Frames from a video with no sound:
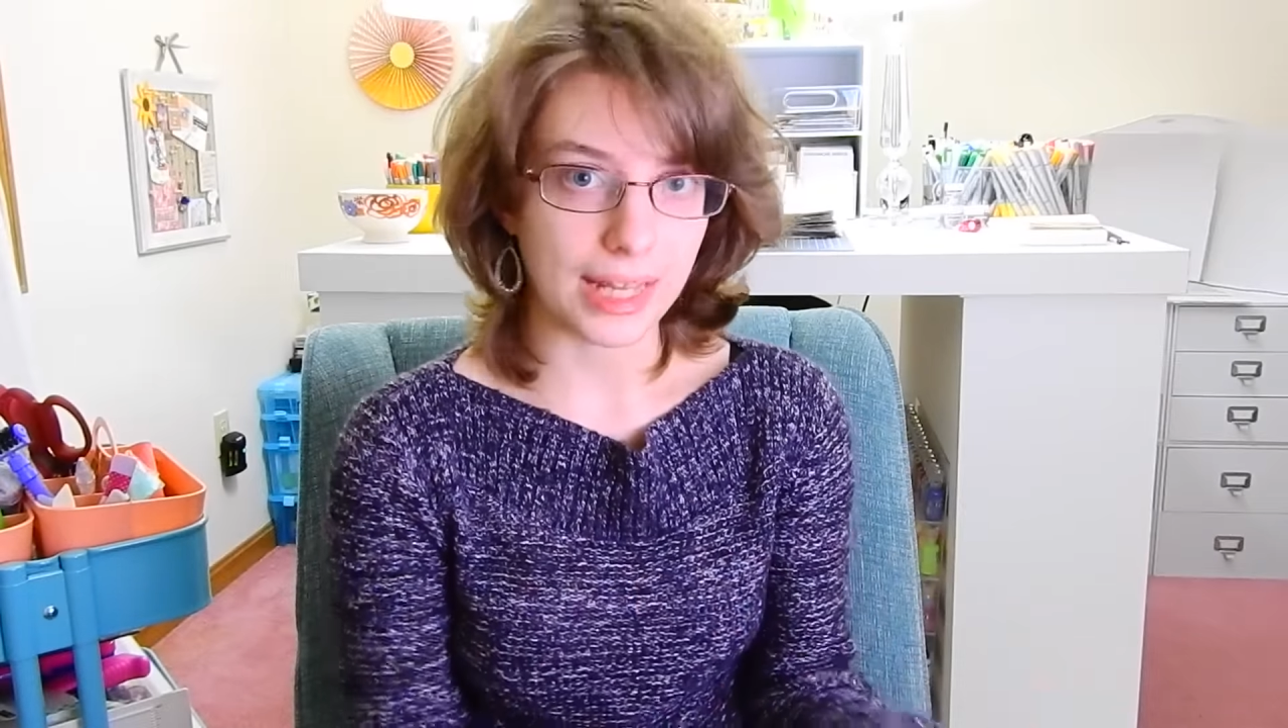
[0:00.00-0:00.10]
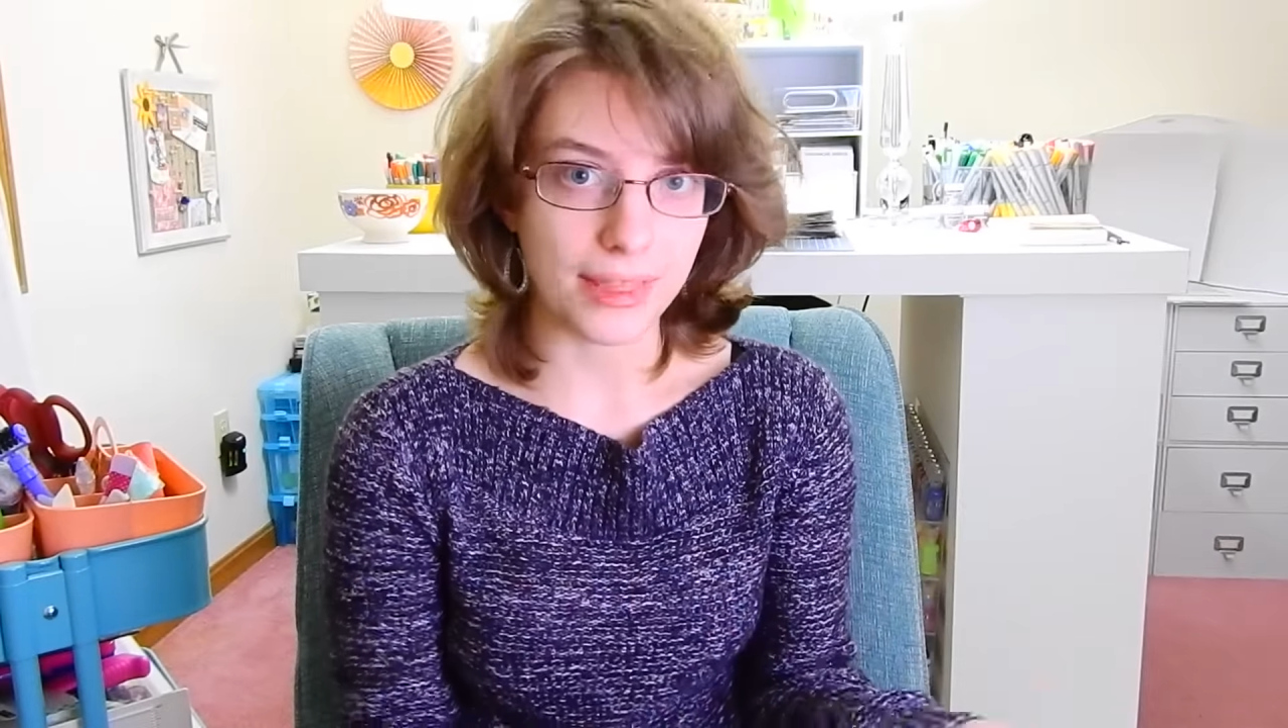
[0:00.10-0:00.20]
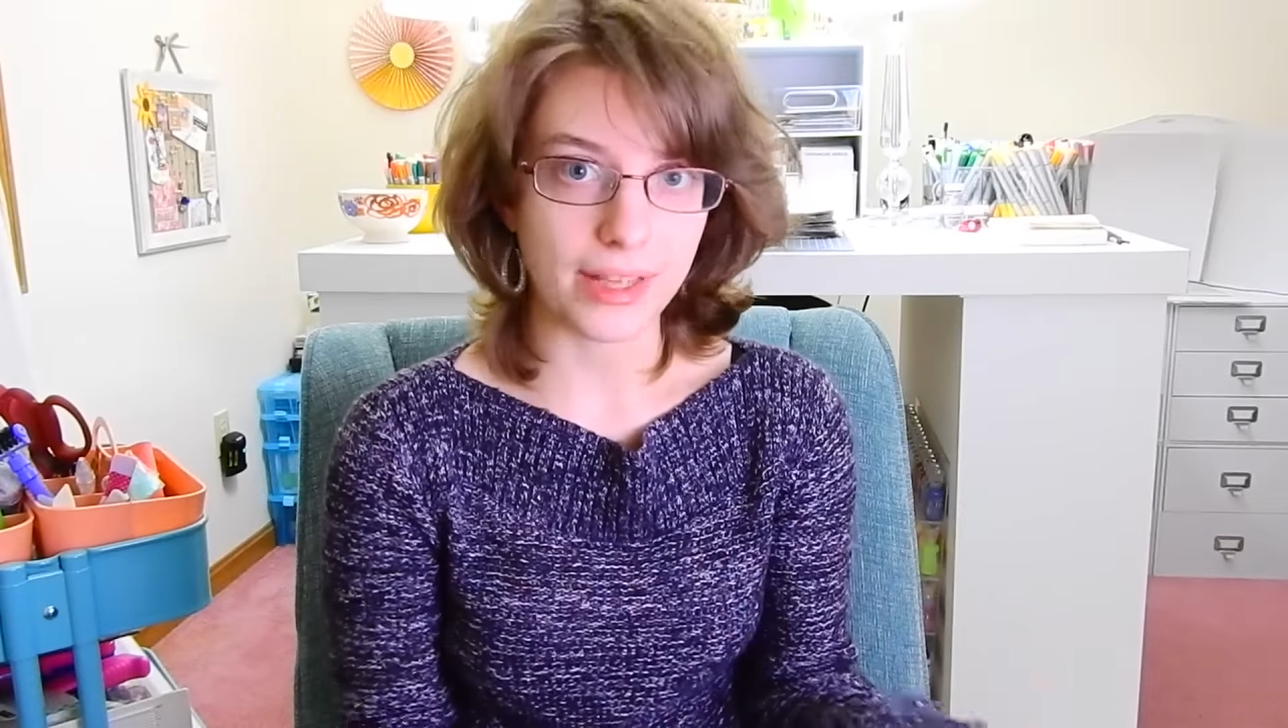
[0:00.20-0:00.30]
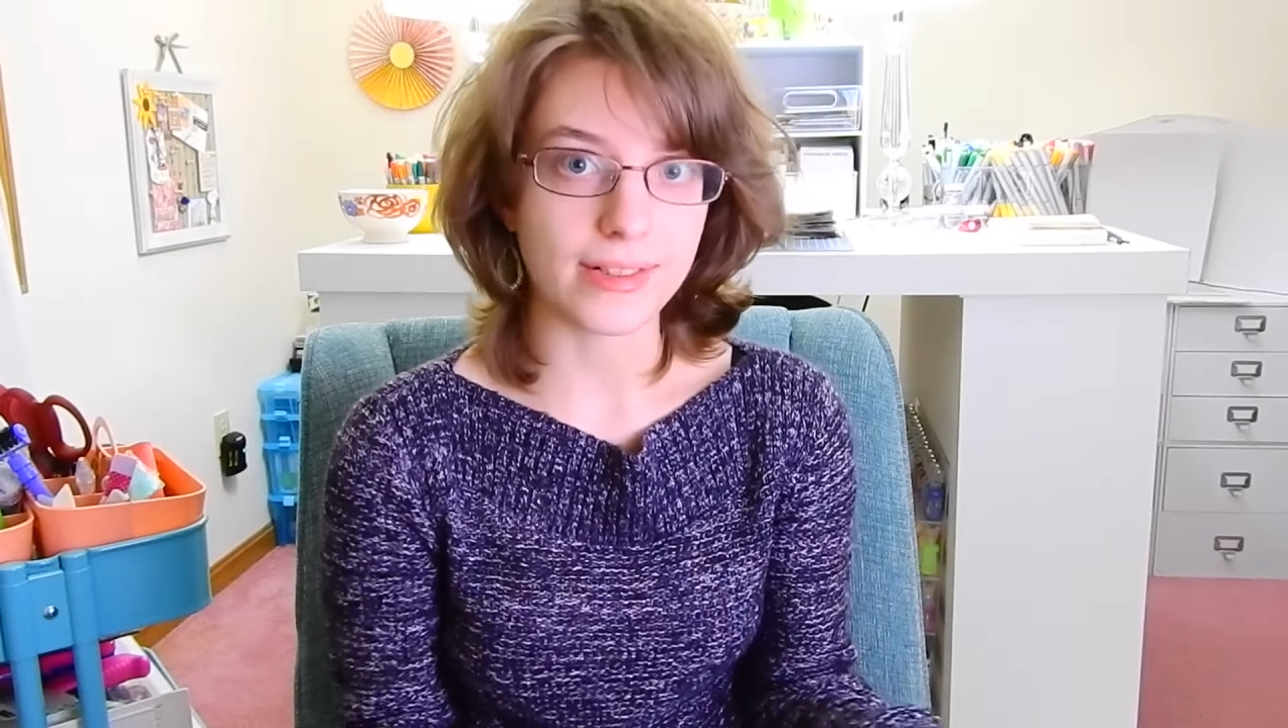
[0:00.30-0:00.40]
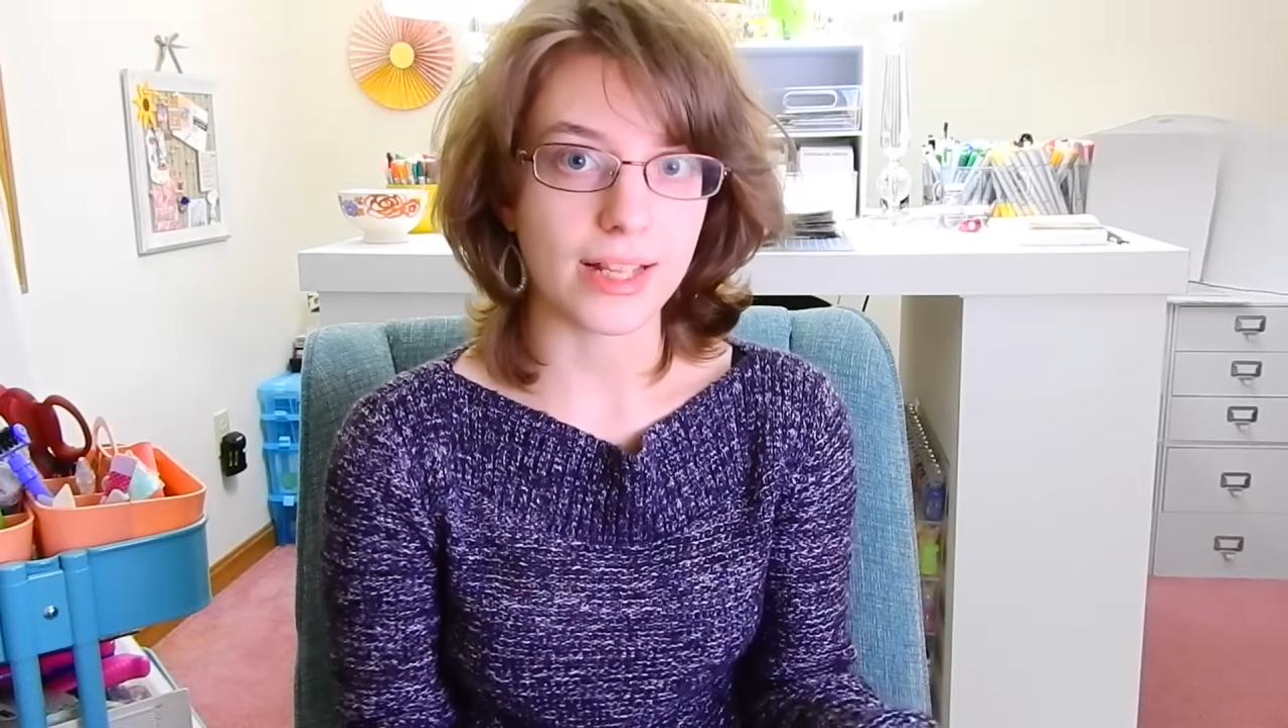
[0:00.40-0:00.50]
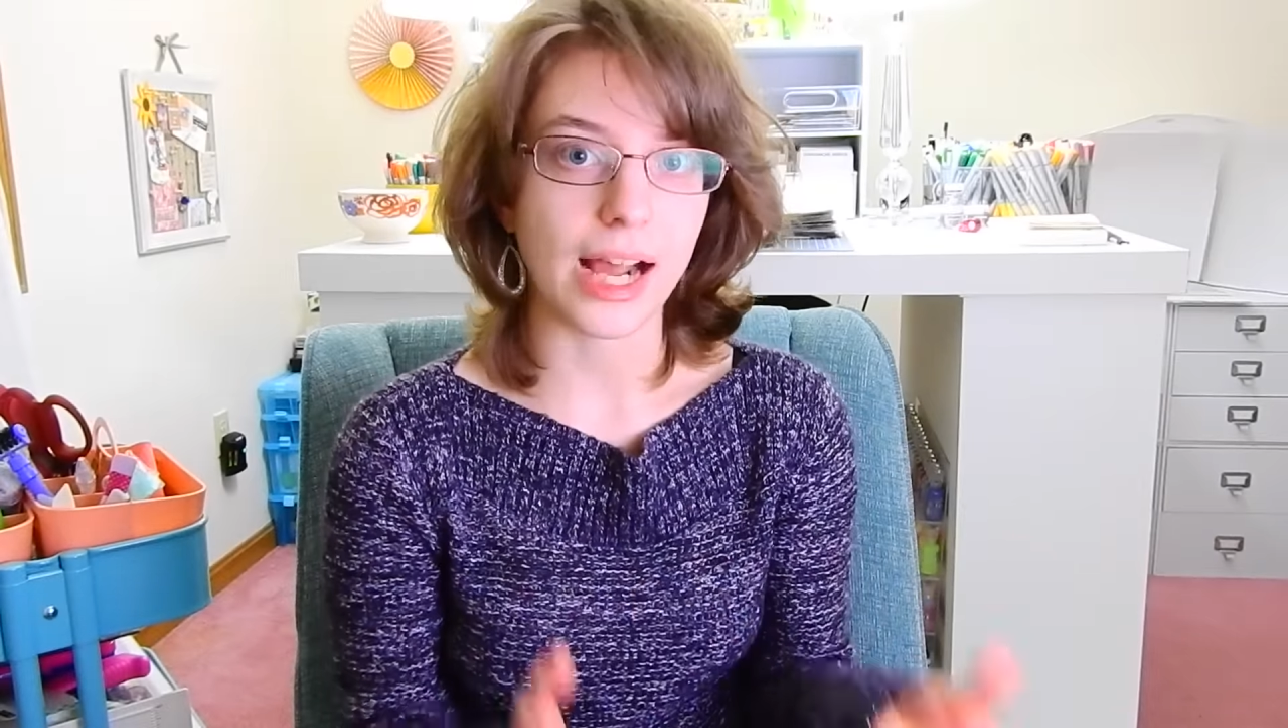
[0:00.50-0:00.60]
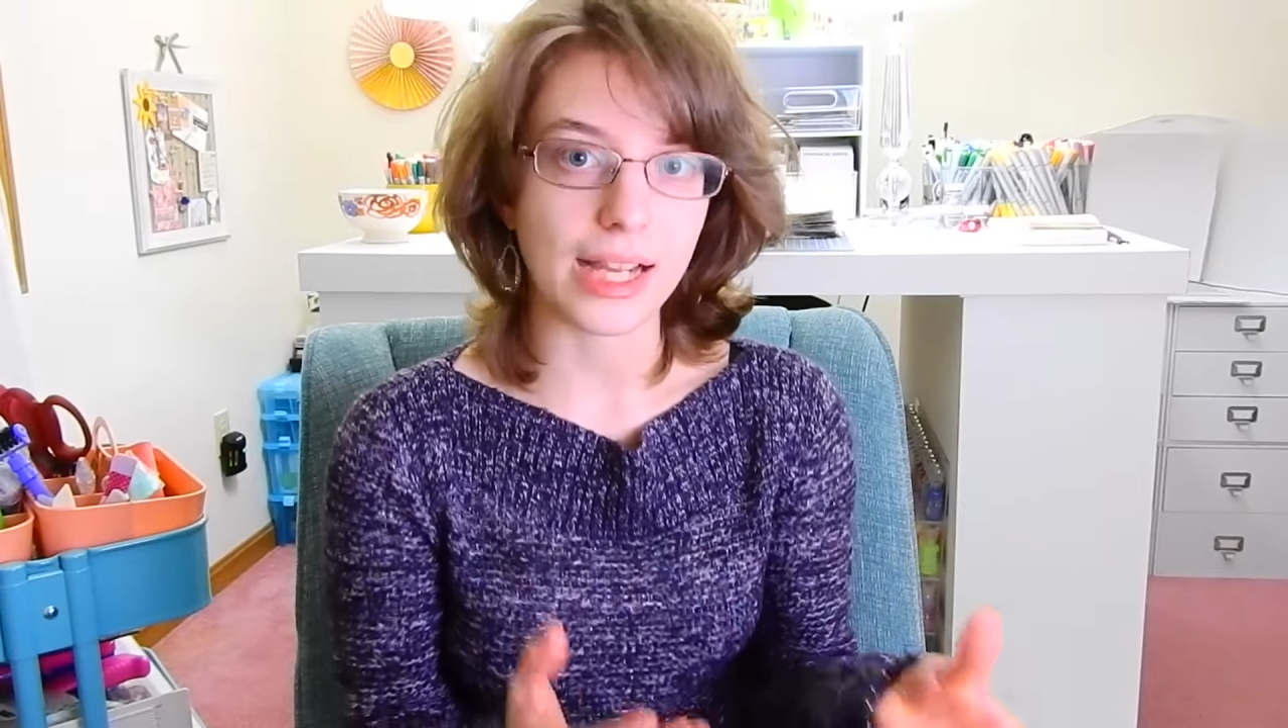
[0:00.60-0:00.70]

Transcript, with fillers: and things that